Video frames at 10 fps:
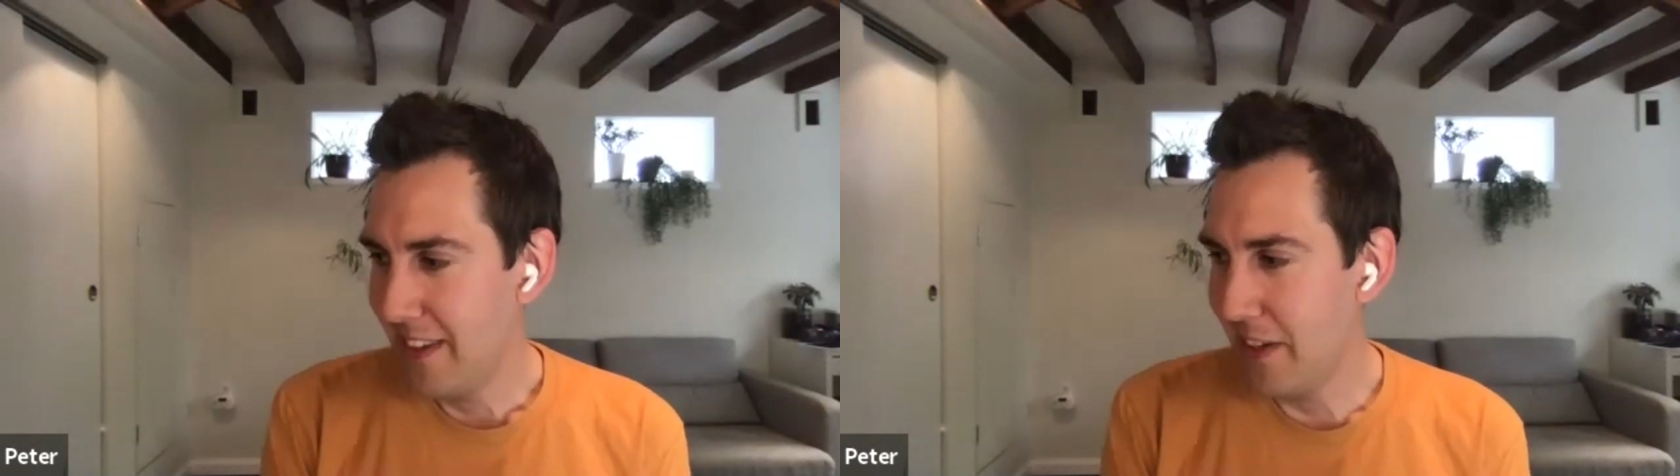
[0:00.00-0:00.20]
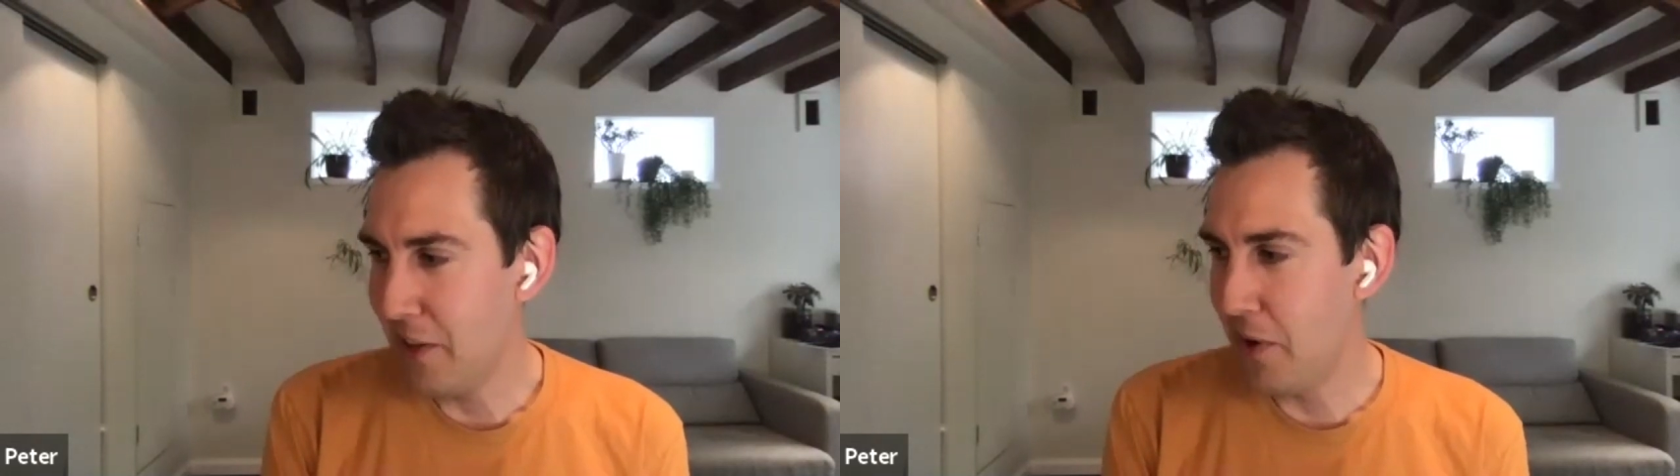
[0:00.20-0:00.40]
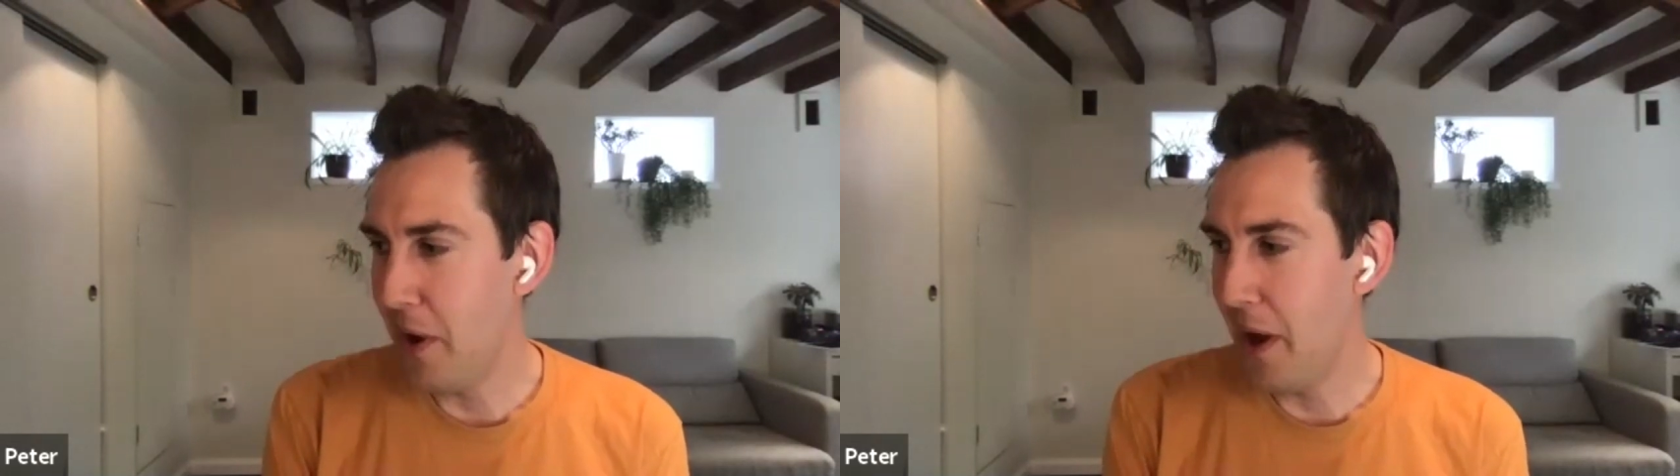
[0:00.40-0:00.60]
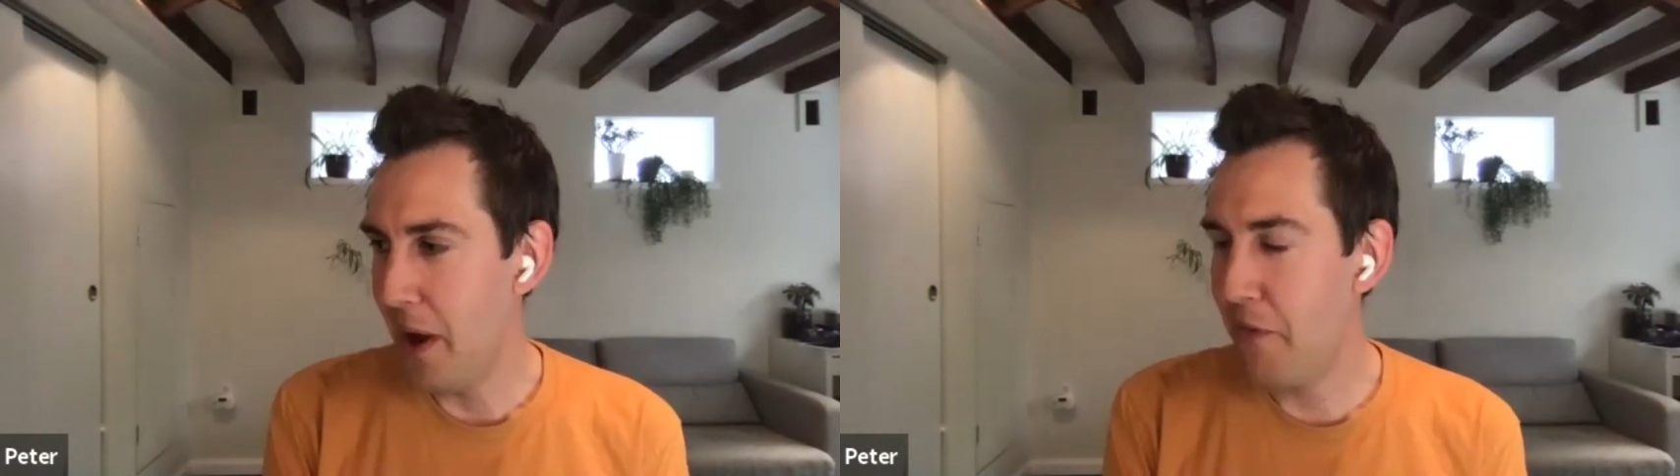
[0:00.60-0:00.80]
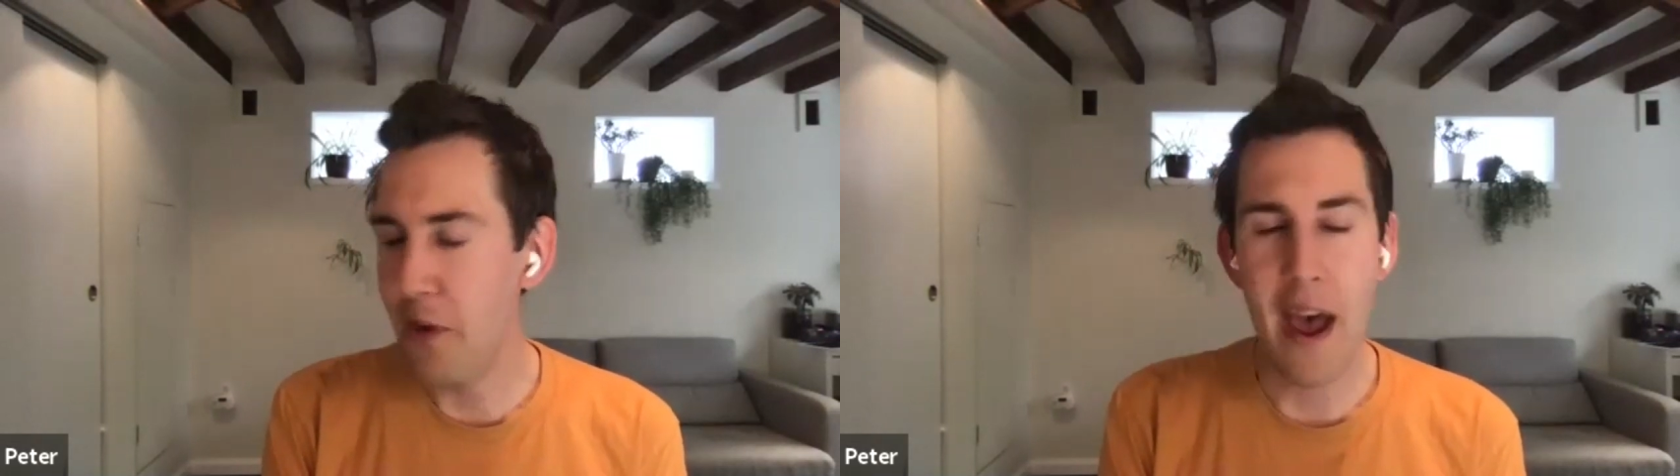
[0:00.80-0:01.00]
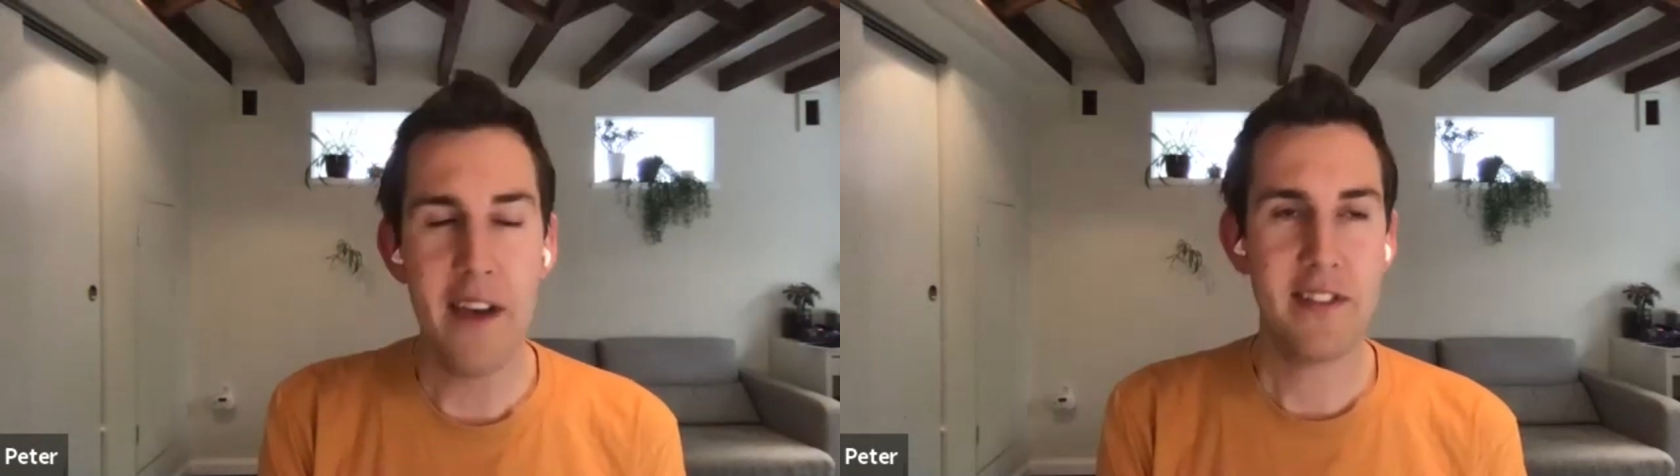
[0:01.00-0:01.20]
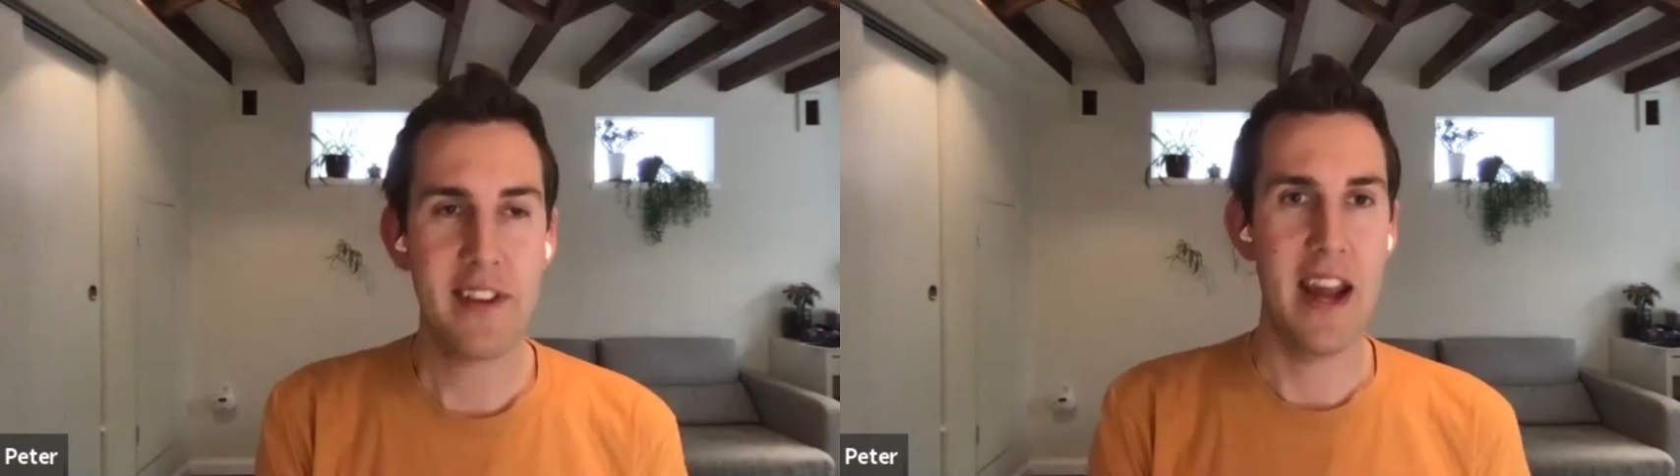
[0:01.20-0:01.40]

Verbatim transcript: you know, if you ask